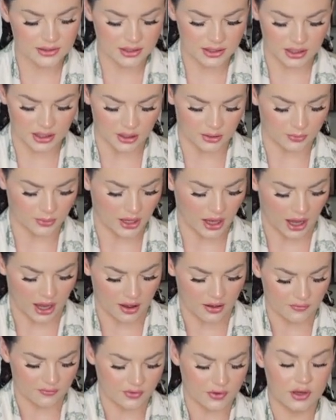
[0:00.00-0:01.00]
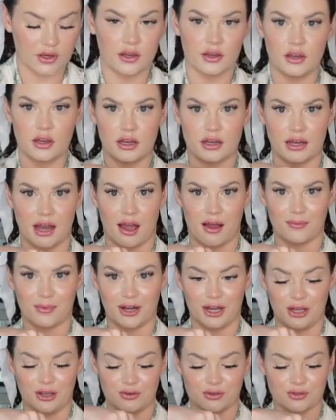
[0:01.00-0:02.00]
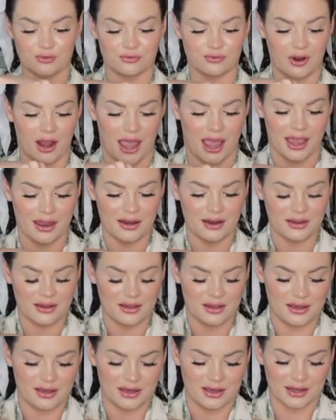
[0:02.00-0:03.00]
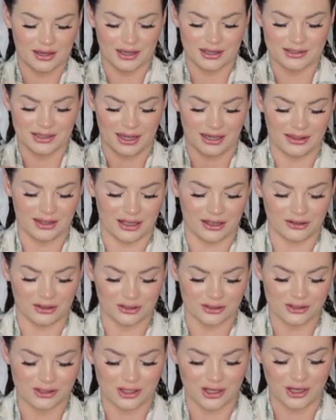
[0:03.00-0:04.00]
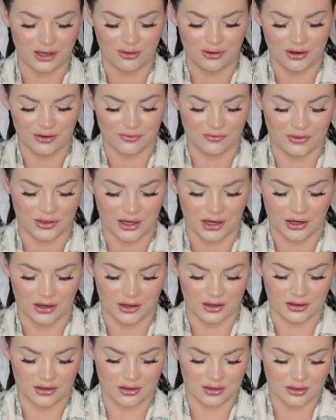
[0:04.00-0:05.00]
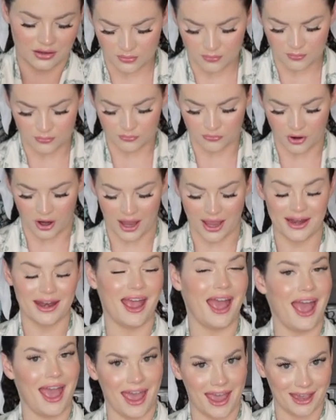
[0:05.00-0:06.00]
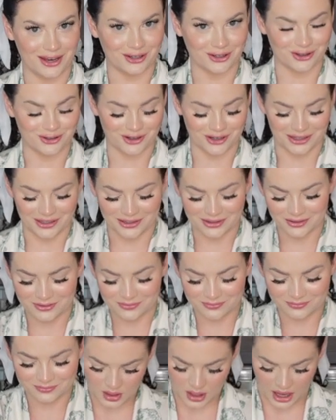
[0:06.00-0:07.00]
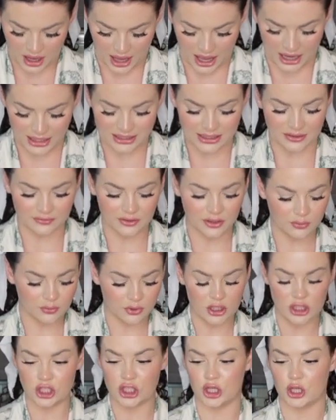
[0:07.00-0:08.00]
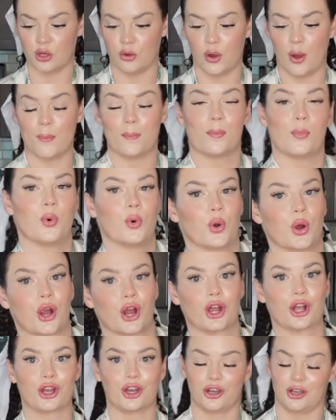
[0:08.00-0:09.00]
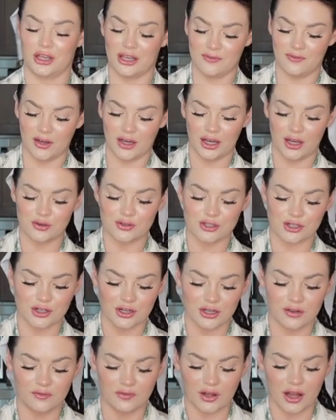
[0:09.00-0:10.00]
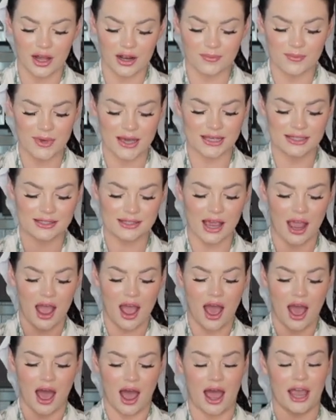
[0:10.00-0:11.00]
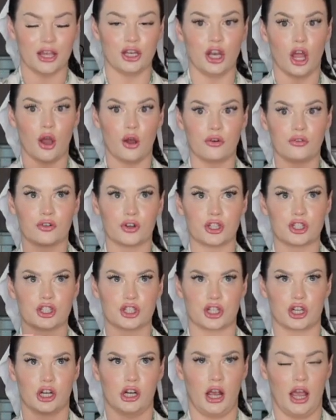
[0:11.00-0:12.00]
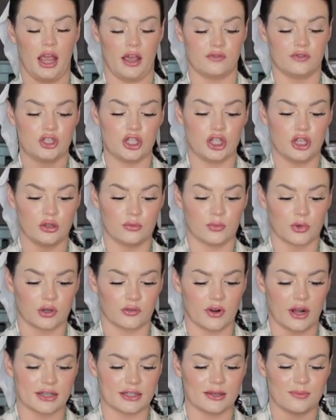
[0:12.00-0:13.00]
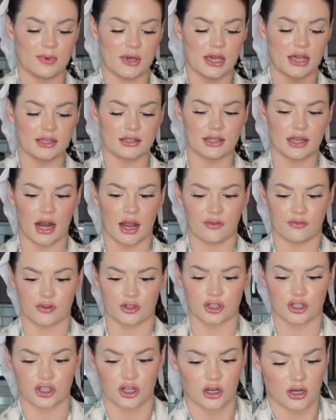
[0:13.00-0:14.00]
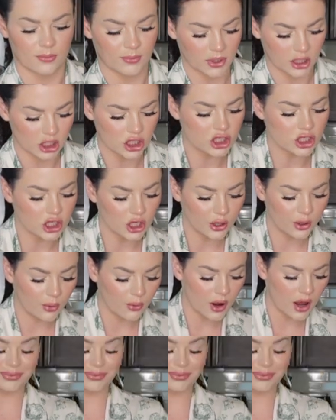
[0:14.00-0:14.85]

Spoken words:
Here we have, now I'm gonna use red because I think it looks cute if they're red and green. I definitely want to do more cookie videos during Vlogmas. I know for sure I have 2 more recipes that I for sure am going to do.